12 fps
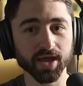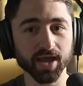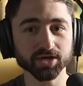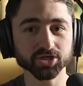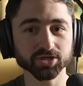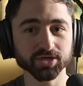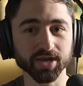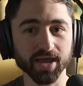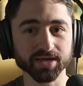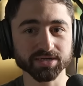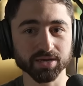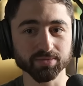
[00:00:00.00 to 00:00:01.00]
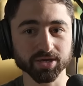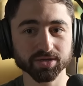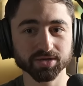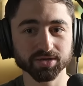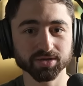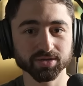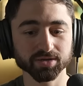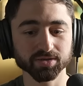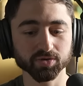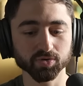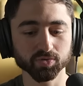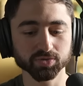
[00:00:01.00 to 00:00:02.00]
actually an academic
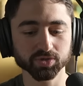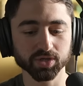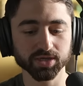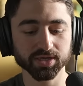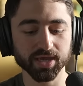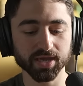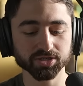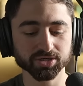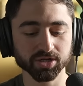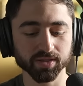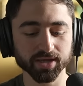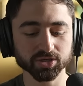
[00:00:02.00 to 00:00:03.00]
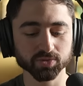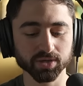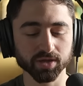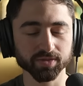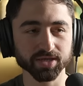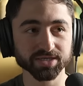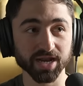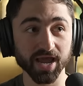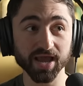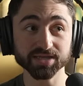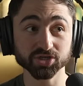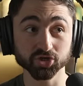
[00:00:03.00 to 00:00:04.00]
who's engaged intellectually on this, and I
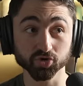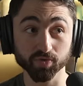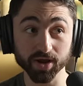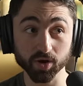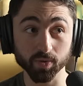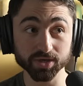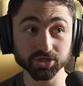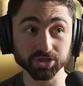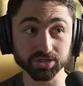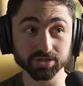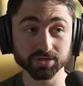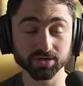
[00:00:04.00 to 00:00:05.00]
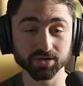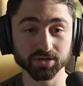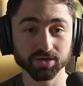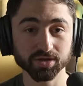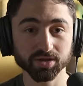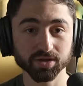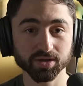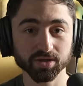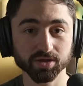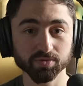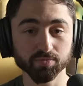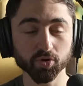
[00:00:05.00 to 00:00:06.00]
ask a direct question
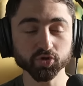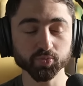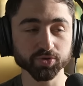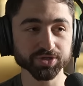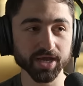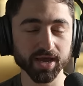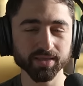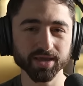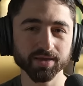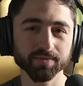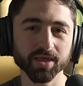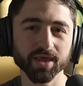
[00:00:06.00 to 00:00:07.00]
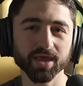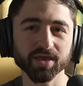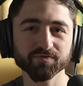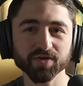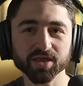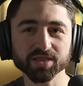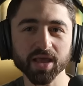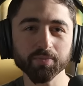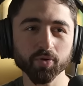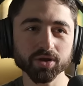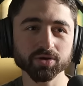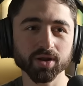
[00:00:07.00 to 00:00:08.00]
multiple times, like, if at that
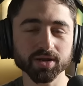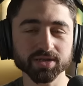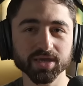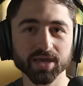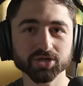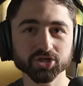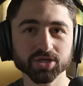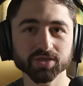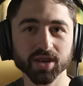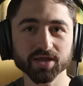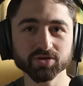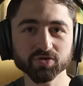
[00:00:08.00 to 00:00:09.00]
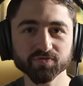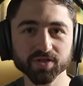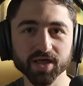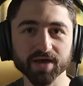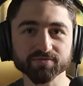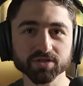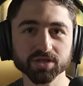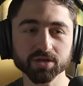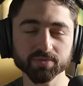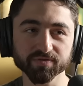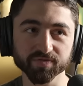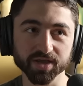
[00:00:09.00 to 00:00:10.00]
point you're not engaging, then I do feel I have a little
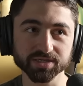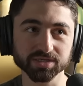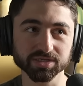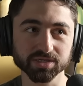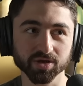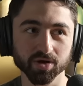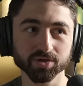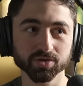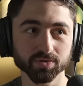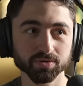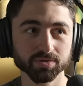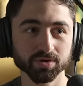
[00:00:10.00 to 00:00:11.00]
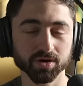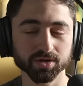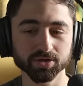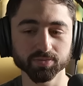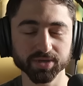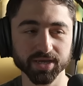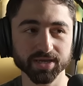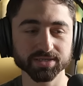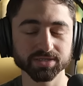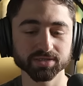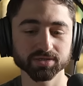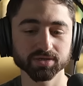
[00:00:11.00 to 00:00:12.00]
bit of license to call you on your
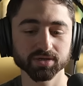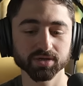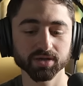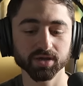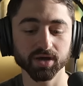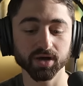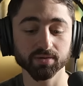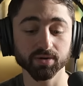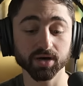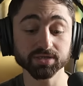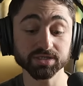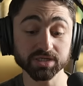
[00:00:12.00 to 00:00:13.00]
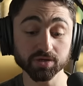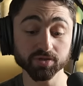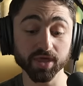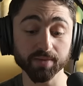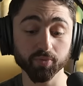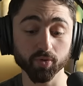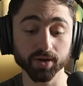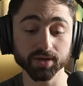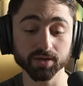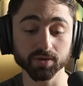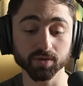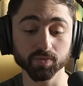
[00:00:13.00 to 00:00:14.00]
BS mm-hmm. um, until that
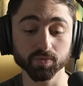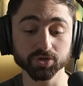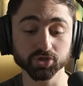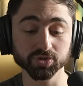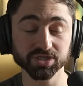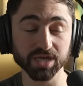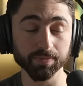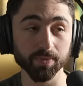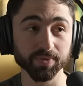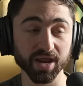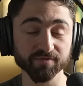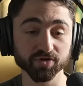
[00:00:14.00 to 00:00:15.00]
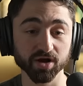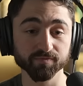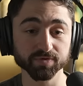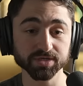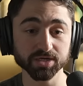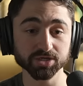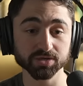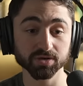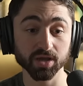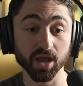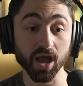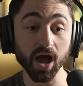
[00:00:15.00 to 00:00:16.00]
point in which you step up and have a conversation.
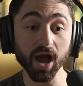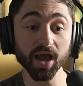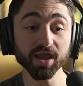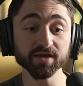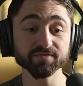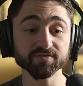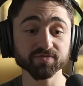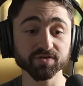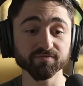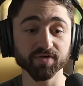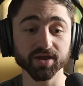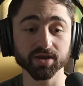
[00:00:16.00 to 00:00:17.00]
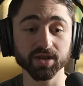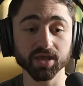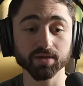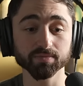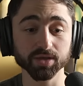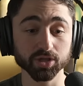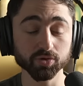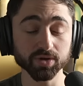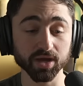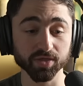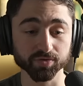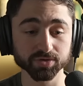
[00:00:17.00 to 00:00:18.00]
I have even invited him,
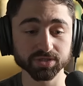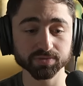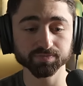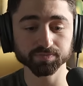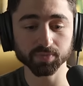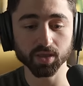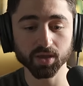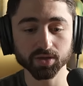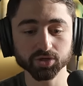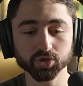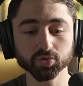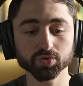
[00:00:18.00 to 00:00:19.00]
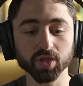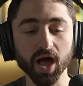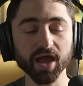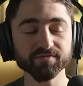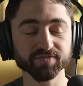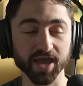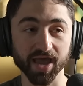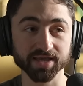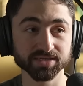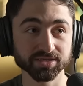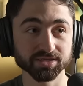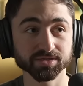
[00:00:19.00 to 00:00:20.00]
including others, to live
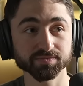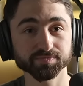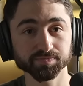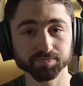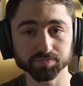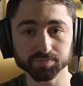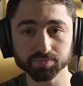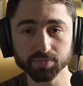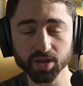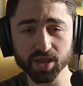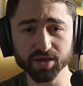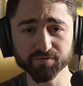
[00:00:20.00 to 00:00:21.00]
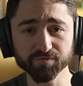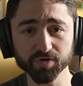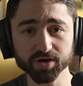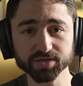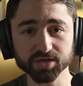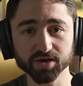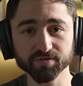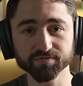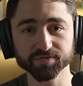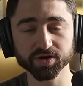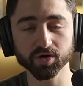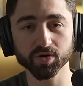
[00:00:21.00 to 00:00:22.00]
casts in front
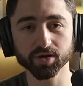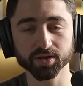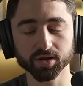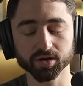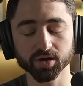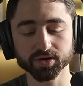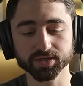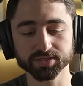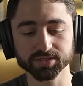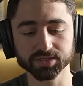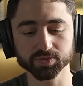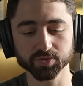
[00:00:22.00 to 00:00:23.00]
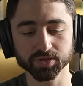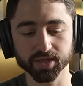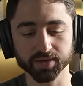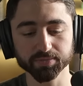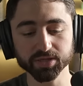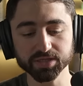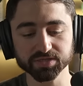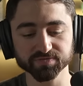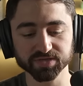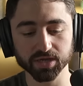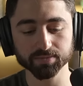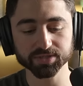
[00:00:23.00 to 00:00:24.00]
of, you know, on audiences with like millions
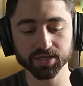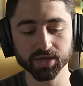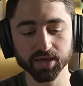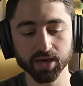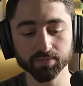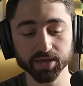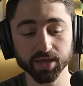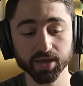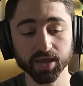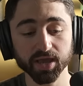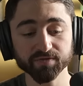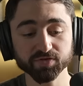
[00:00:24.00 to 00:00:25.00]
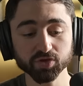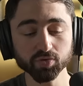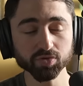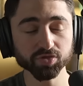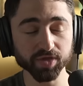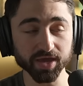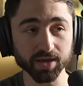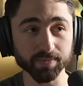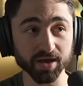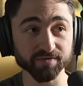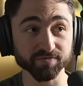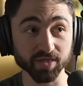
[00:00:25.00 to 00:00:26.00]
of subs. I'm like, if you think I'm
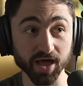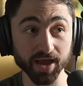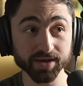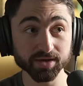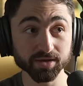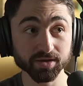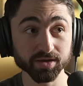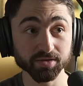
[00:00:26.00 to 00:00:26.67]
out of line,